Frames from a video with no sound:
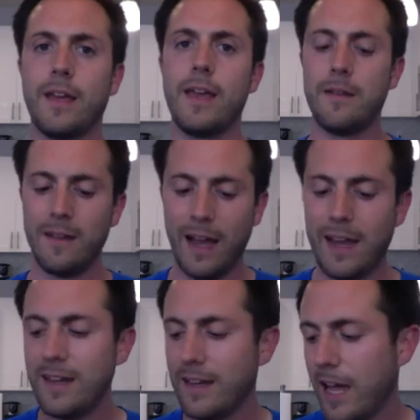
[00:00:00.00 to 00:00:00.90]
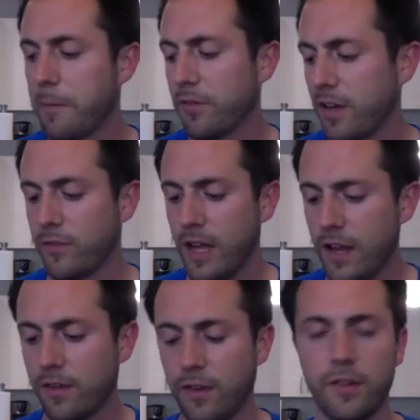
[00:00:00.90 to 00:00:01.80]
in 99% of
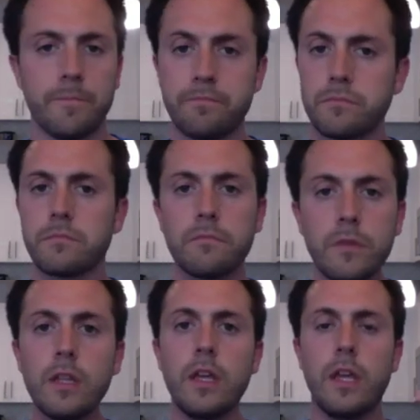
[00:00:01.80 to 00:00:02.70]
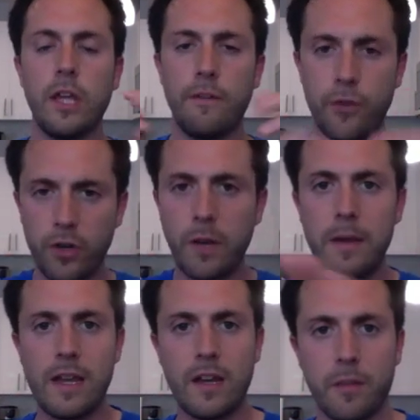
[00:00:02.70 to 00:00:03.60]
cases, if you're
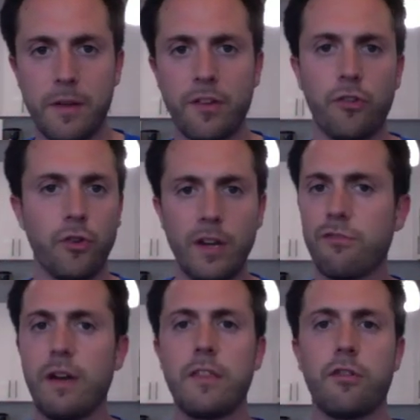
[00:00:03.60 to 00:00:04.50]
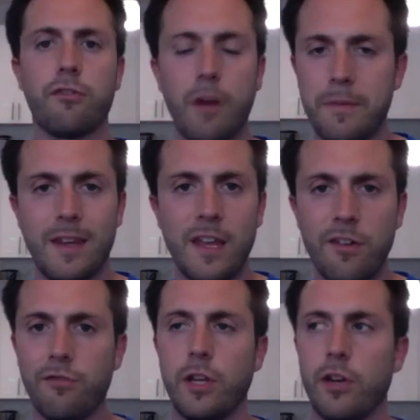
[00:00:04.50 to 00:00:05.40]
coming into the business, you're not trying to disrupt an
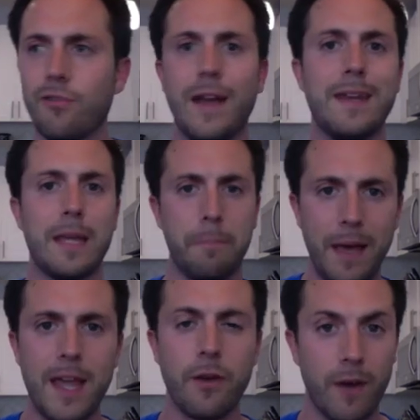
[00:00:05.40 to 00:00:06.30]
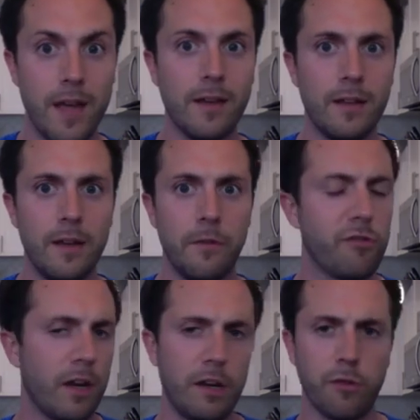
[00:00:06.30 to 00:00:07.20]
industry, you're trying to get paid, right? You're
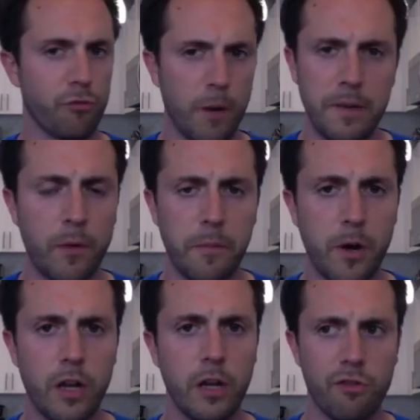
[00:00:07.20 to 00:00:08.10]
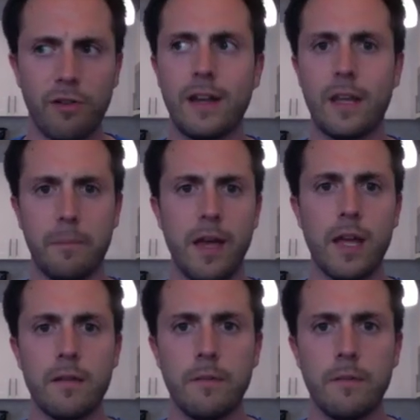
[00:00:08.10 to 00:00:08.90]
trying to disrupt network marketing, you're trying to get paid.